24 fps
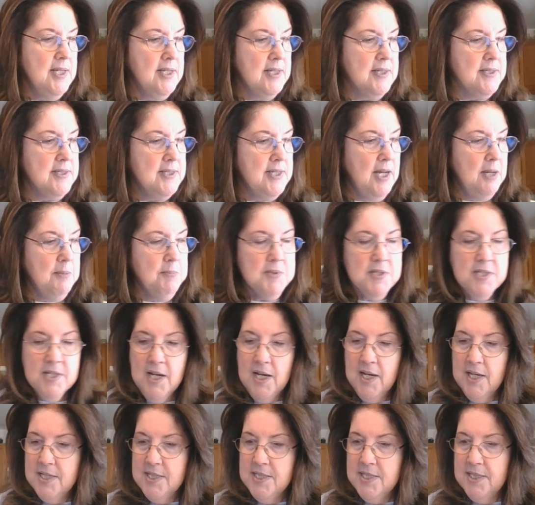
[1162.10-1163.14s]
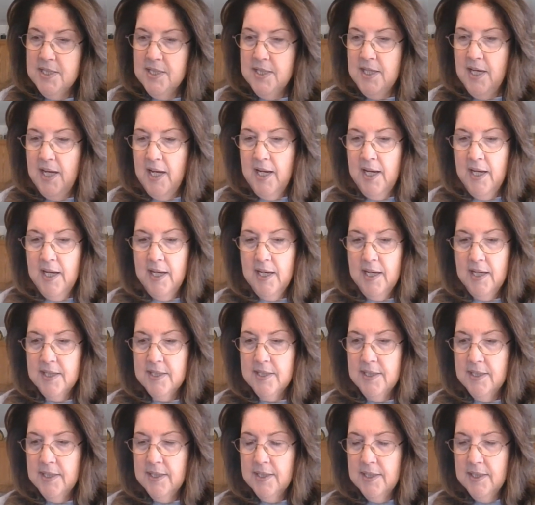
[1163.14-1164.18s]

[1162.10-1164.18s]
except I did add,